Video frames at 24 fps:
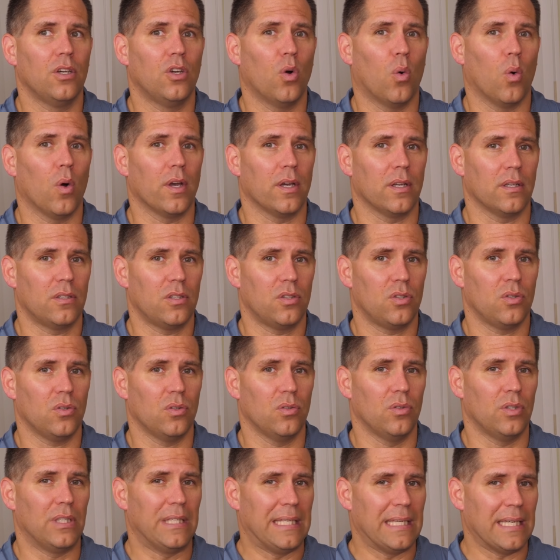going
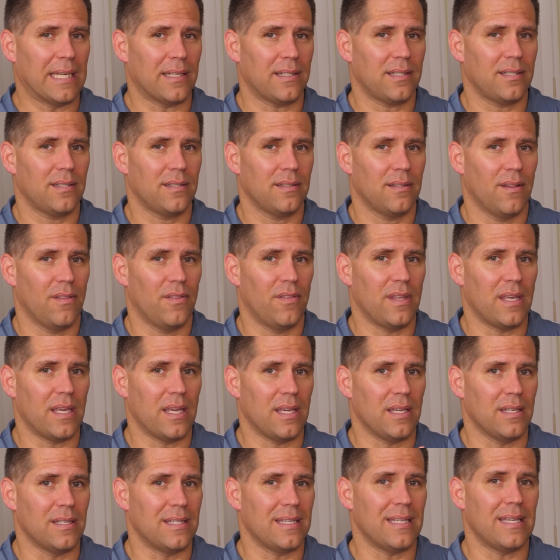to get
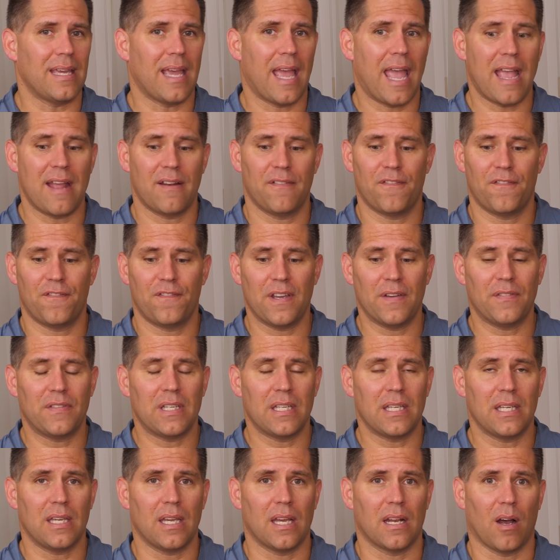the
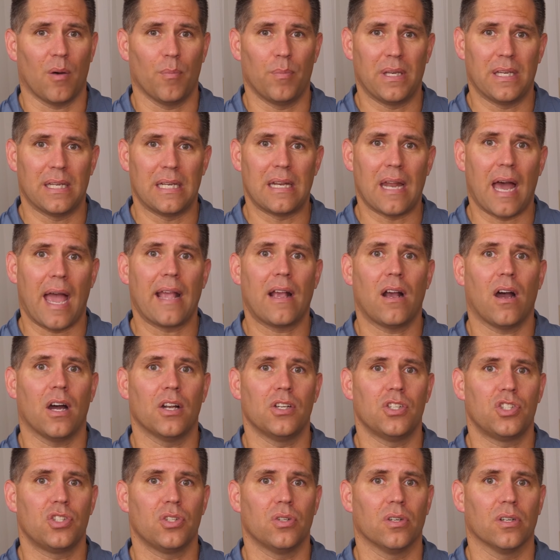D850 and I'll be a
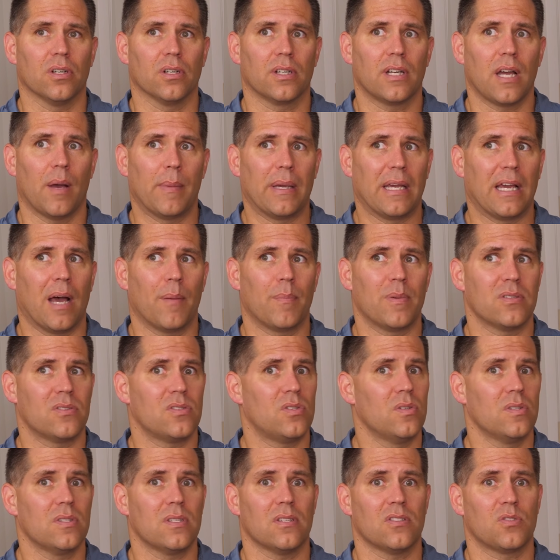Nikon shooter coming up as
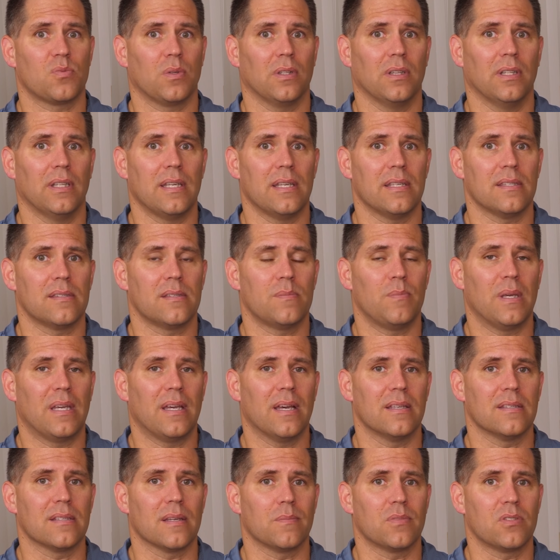soon as it's released
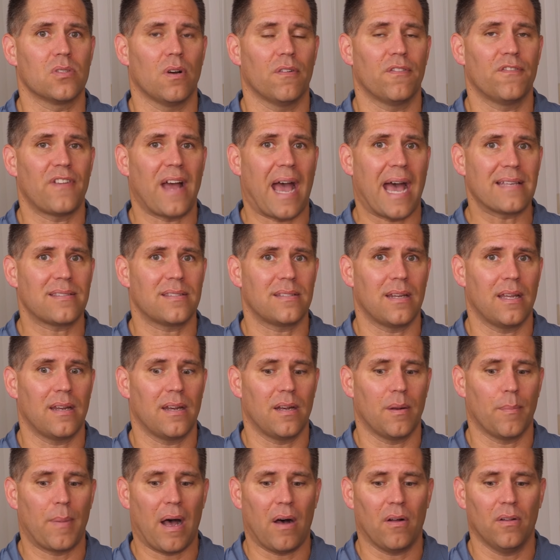because I'm so
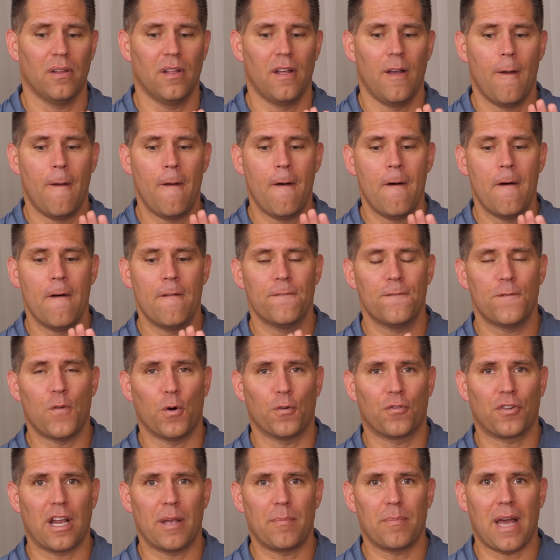fascinated about
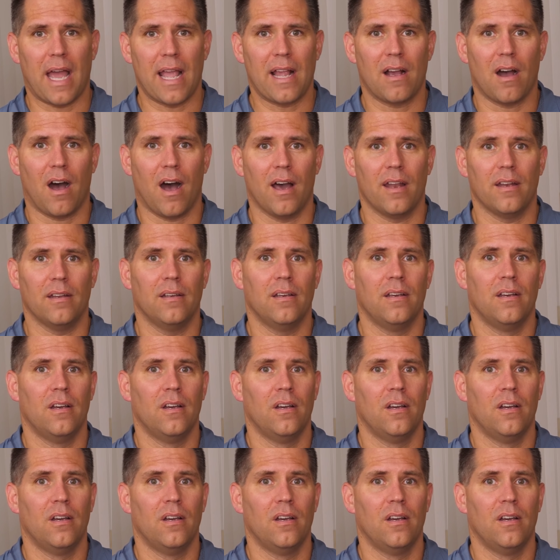full frame Nikon